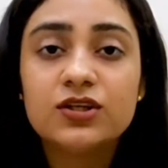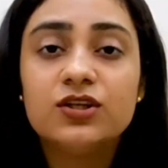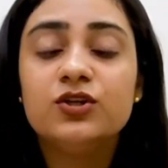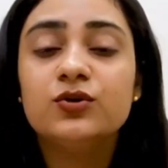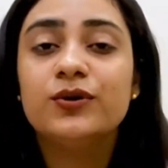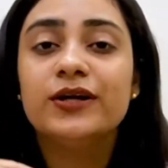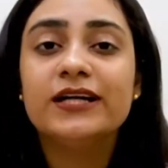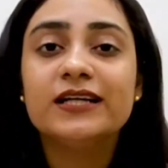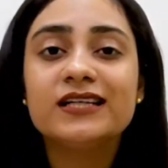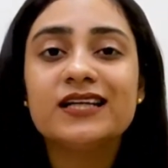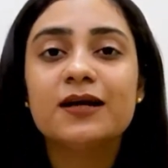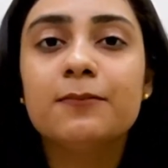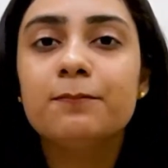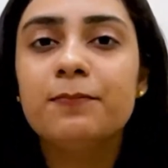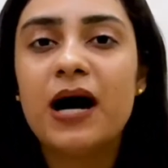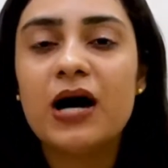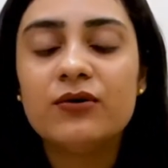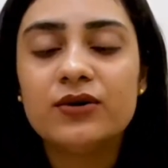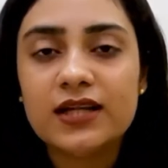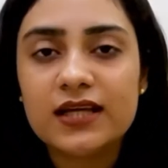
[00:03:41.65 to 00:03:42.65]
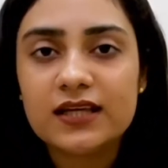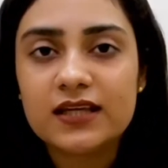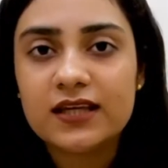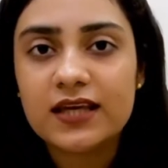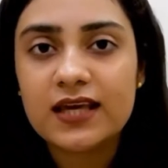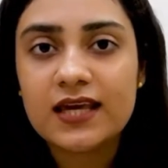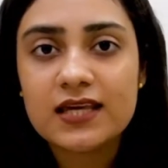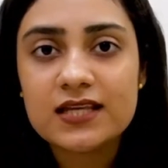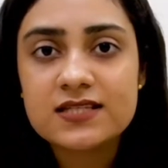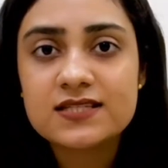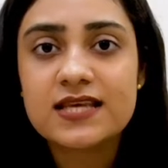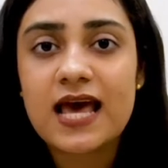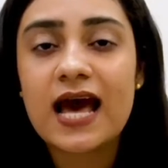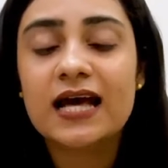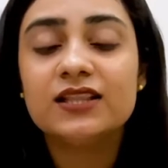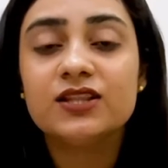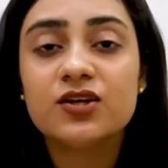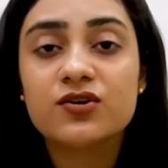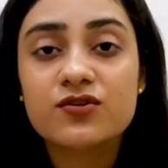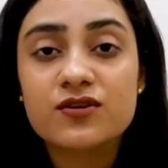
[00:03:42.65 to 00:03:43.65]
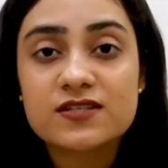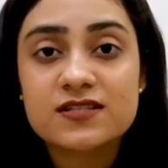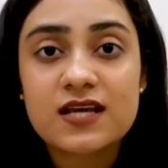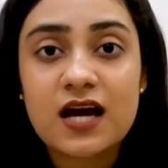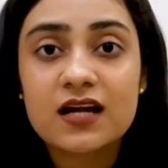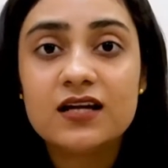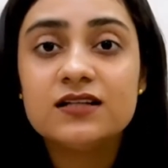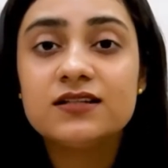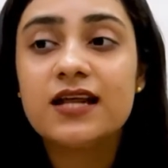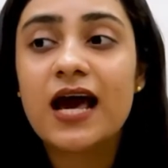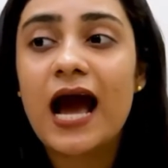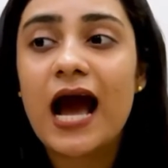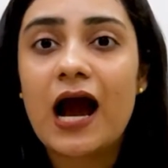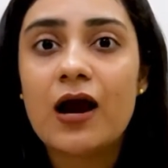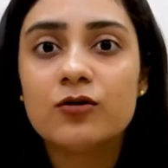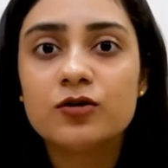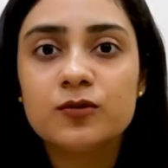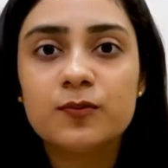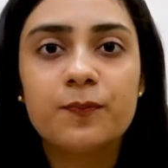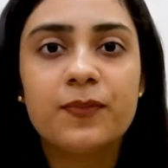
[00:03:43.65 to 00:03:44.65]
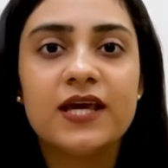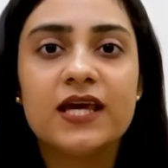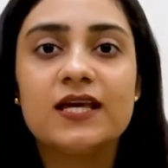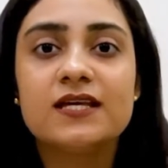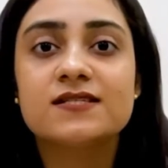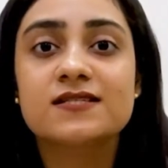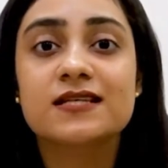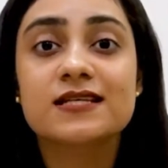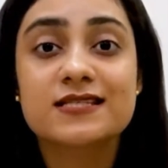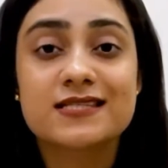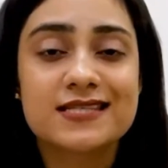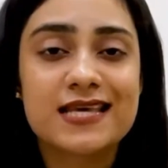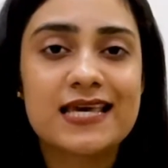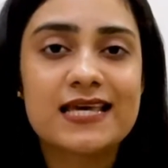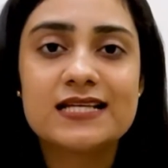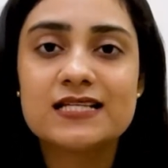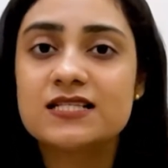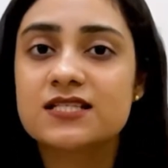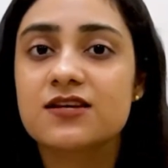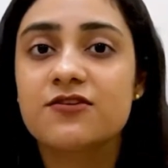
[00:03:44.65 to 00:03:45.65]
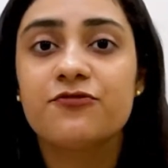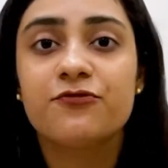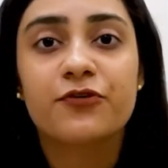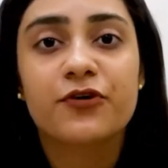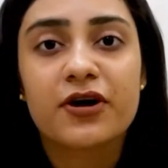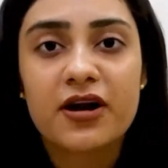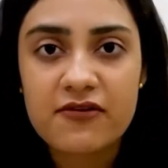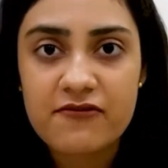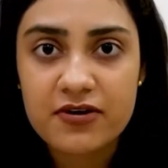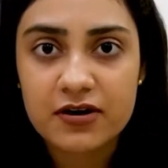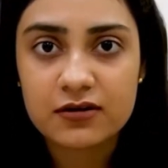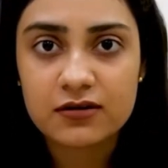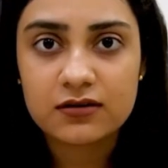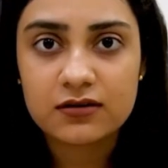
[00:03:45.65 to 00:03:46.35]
you hit compounding gains, and the result outpace sales forever.